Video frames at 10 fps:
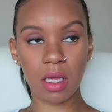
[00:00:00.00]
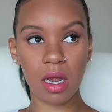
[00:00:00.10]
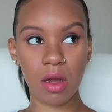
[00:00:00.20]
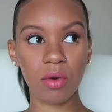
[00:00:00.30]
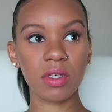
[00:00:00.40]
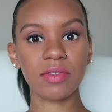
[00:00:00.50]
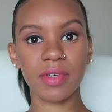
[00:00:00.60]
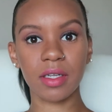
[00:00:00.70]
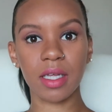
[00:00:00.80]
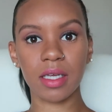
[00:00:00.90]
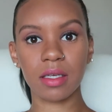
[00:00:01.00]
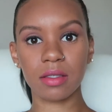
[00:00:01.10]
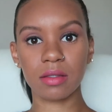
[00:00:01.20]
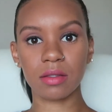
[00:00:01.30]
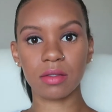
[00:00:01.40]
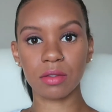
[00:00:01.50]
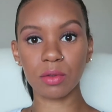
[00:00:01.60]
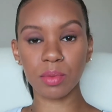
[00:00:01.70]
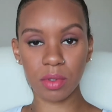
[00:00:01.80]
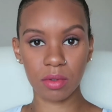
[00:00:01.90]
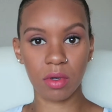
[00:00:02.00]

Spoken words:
and I always felt like soup